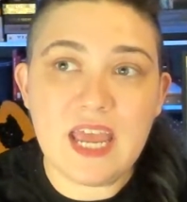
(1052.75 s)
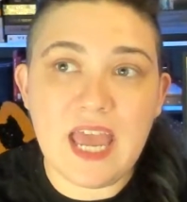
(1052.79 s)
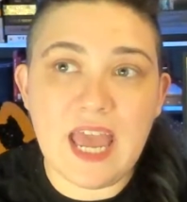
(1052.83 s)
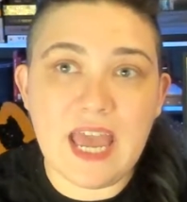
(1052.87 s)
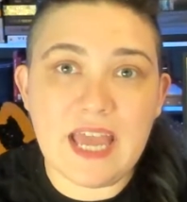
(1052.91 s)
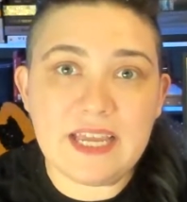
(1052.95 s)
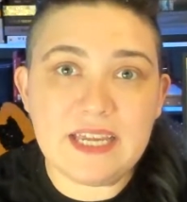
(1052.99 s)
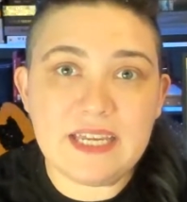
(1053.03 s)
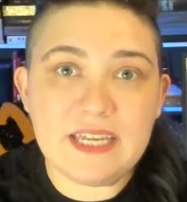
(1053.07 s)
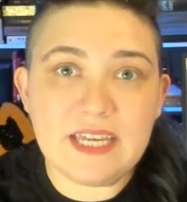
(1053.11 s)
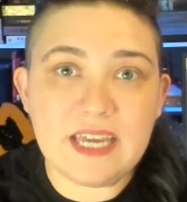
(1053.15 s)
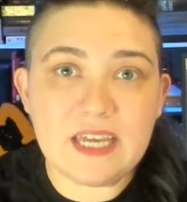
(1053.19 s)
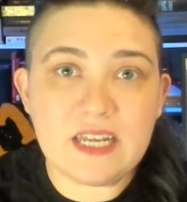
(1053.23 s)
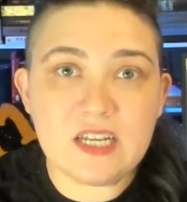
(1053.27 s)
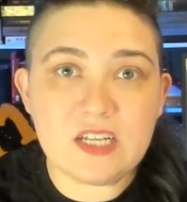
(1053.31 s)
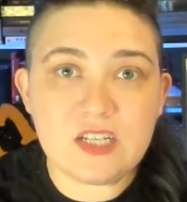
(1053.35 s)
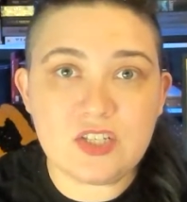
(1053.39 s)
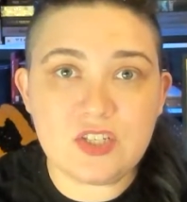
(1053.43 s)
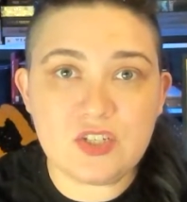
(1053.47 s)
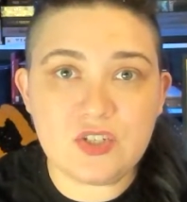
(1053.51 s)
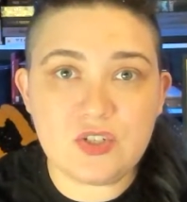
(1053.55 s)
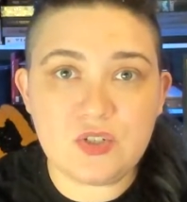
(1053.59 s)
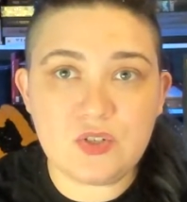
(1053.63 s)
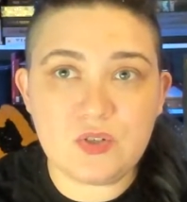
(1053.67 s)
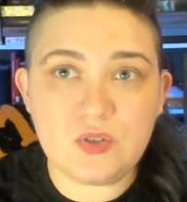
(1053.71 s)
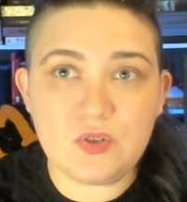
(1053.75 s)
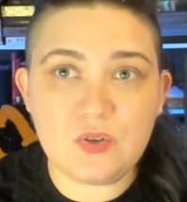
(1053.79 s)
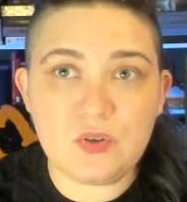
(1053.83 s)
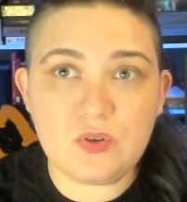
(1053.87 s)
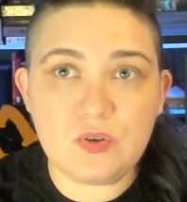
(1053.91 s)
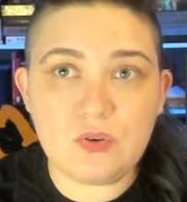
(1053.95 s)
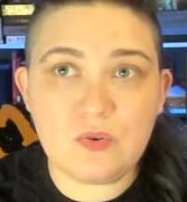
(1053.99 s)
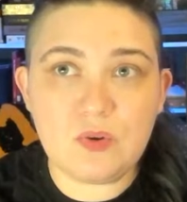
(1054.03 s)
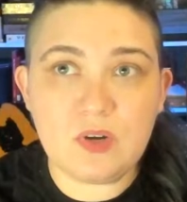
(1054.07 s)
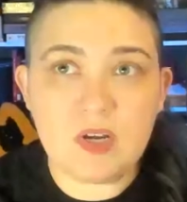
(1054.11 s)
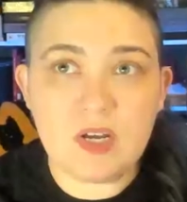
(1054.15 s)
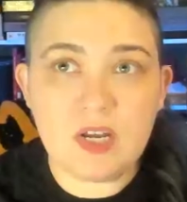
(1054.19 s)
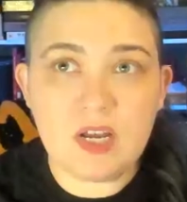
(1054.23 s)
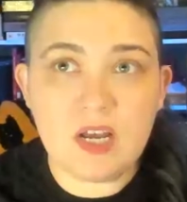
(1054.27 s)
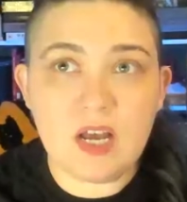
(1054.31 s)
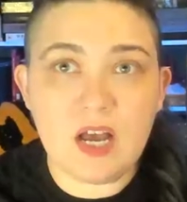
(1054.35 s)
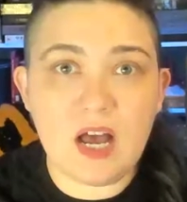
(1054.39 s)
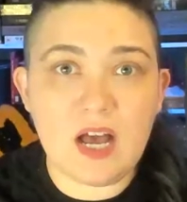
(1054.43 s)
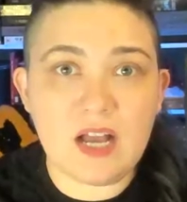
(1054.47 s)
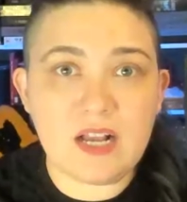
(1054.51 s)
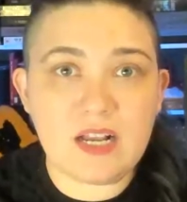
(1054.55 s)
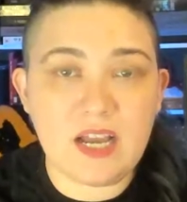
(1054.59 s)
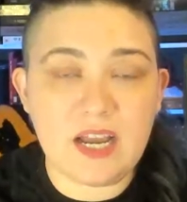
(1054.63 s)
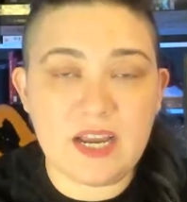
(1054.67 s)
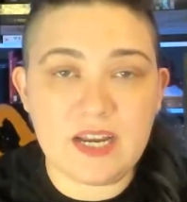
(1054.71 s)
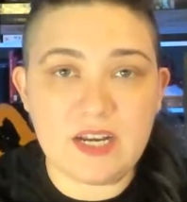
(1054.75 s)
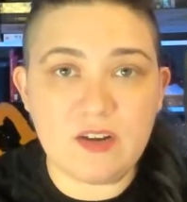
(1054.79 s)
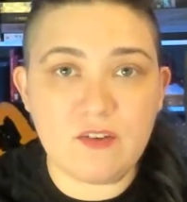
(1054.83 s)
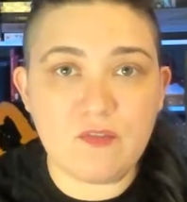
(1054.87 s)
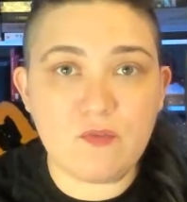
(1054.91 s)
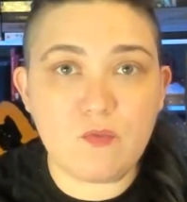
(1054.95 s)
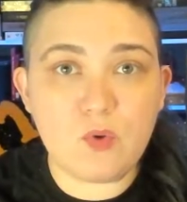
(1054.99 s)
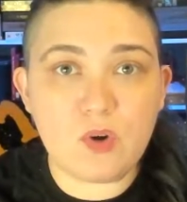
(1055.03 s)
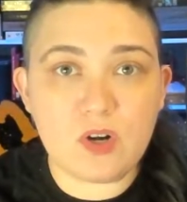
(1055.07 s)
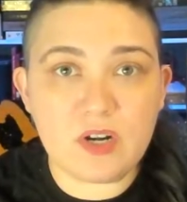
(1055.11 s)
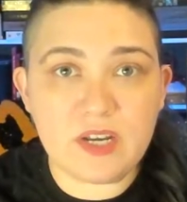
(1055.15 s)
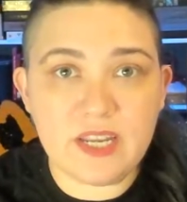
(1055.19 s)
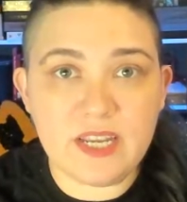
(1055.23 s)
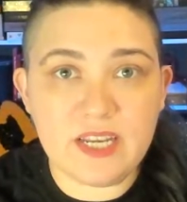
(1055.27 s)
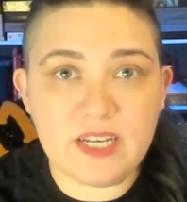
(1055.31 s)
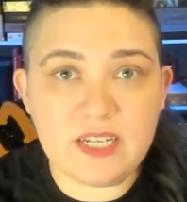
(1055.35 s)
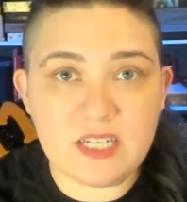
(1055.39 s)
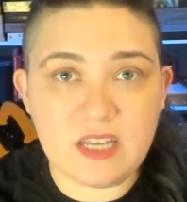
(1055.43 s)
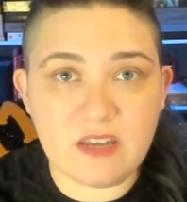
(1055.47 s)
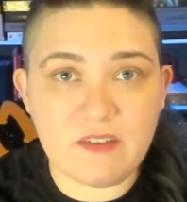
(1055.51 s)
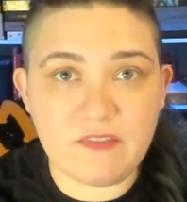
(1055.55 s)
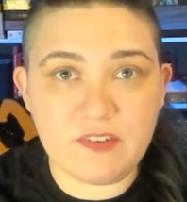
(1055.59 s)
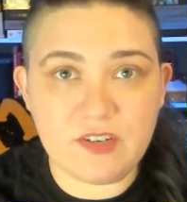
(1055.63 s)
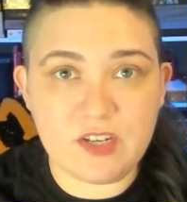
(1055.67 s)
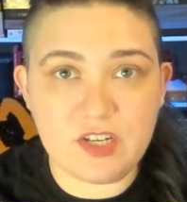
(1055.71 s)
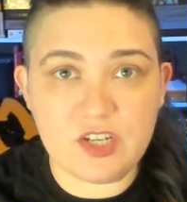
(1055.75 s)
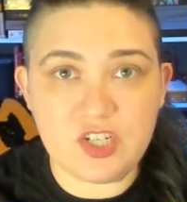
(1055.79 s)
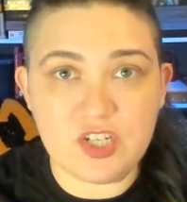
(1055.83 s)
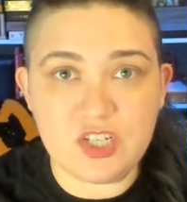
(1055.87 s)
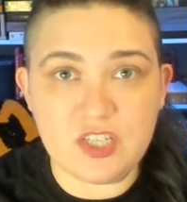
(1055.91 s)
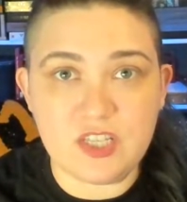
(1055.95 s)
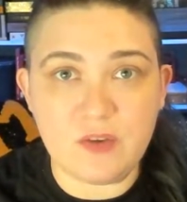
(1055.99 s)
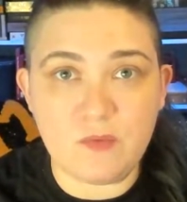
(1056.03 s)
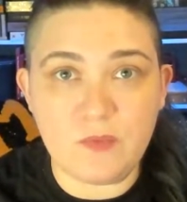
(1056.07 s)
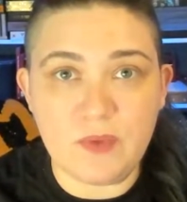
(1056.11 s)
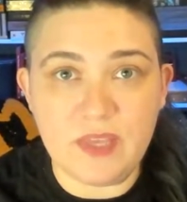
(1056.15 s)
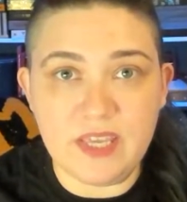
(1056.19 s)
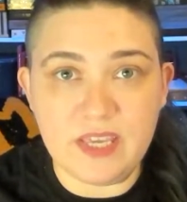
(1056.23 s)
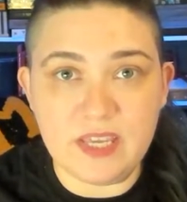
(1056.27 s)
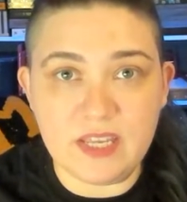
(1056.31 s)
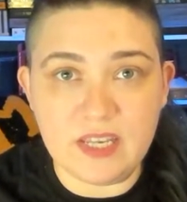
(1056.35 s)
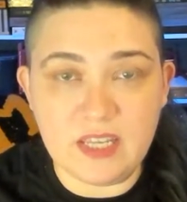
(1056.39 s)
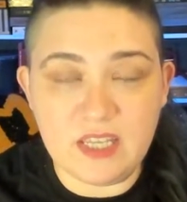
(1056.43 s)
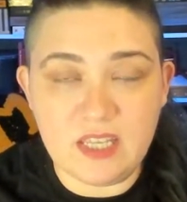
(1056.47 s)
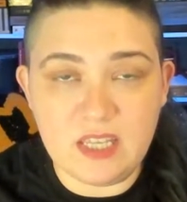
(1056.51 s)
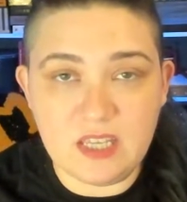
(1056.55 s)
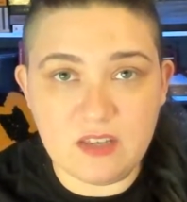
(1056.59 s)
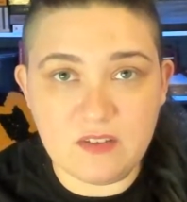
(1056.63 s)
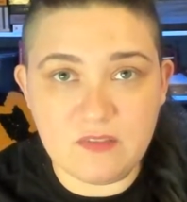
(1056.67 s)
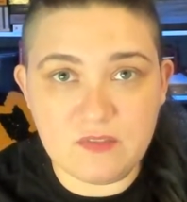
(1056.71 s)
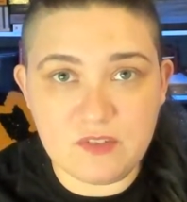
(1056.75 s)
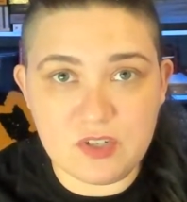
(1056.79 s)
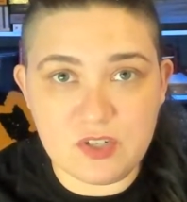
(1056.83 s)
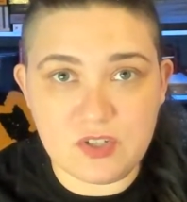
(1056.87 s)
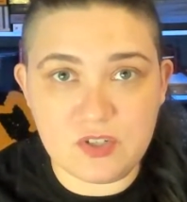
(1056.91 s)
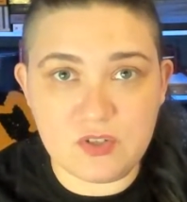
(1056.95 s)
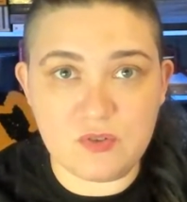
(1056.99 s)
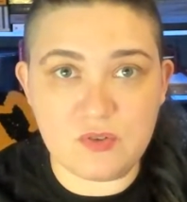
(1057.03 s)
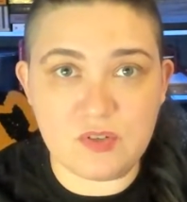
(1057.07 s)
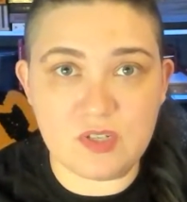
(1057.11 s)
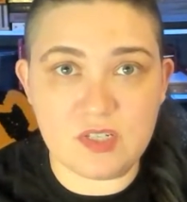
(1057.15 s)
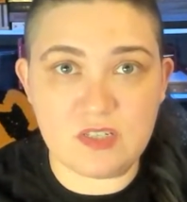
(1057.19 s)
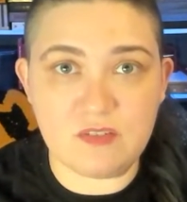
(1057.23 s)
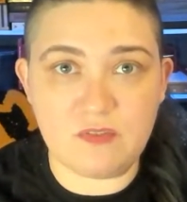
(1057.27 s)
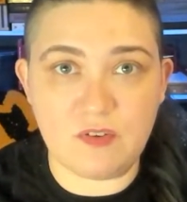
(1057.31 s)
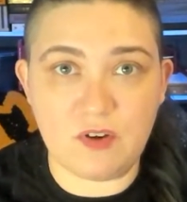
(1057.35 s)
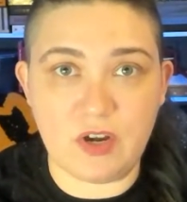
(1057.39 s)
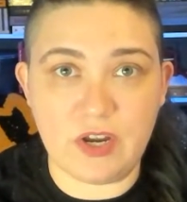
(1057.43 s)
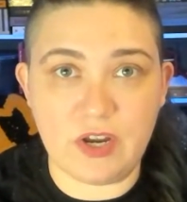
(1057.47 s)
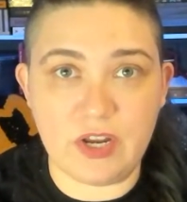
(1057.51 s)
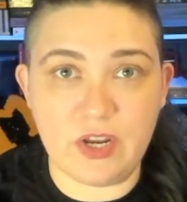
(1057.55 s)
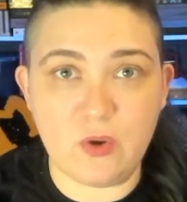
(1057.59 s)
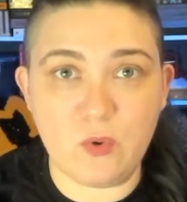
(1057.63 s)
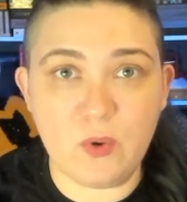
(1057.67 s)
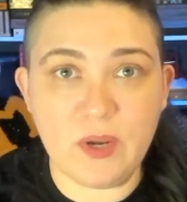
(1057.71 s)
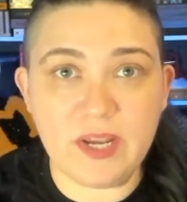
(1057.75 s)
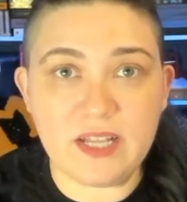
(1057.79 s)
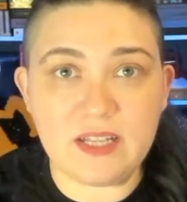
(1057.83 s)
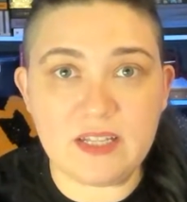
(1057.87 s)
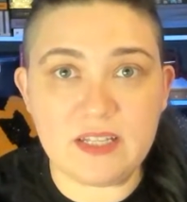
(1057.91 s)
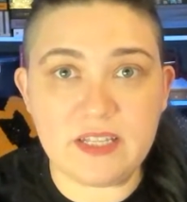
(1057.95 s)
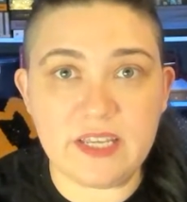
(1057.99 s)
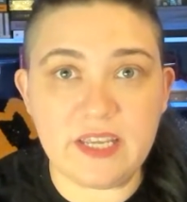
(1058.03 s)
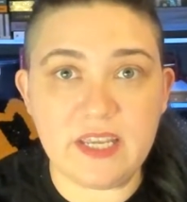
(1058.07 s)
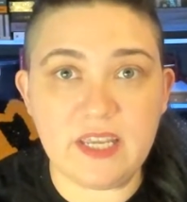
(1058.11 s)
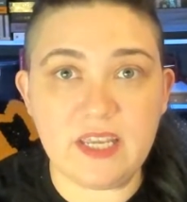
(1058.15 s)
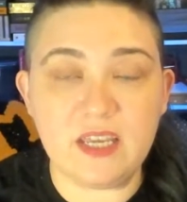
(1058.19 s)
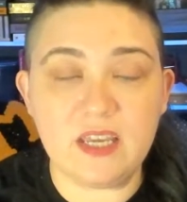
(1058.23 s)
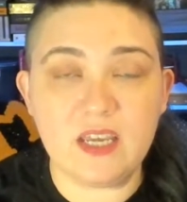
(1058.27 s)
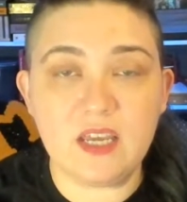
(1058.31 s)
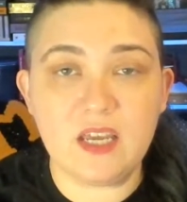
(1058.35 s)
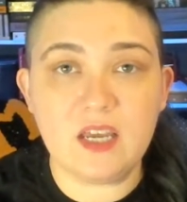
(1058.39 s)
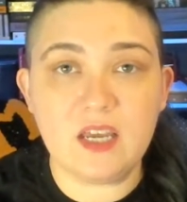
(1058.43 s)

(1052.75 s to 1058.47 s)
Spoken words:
and get us to a kind of working definition that we can give to students very quickly